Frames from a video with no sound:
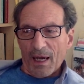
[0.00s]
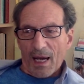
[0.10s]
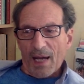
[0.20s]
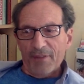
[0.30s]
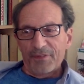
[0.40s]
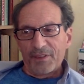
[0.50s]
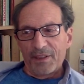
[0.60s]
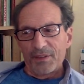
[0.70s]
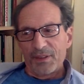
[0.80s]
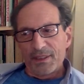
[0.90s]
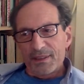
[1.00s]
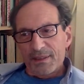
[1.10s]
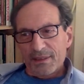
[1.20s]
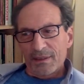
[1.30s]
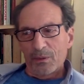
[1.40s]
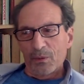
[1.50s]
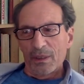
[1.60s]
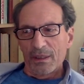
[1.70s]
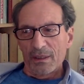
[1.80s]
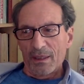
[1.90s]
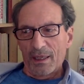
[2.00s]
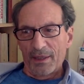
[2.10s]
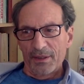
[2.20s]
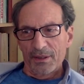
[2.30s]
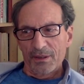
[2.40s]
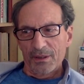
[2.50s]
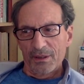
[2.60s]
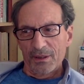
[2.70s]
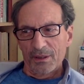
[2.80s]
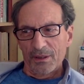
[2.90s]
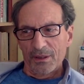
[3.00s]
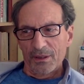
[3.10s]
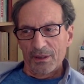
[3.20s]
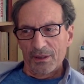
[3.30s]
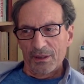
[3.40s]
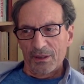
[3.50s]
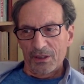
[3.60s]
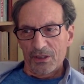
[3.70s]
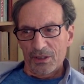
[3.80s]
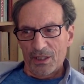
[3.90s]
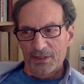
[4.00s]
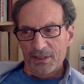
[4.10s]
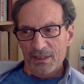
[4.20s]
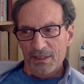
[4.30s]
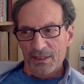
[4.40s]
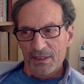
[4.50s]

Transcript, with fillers: I found that uh, where other gestaltists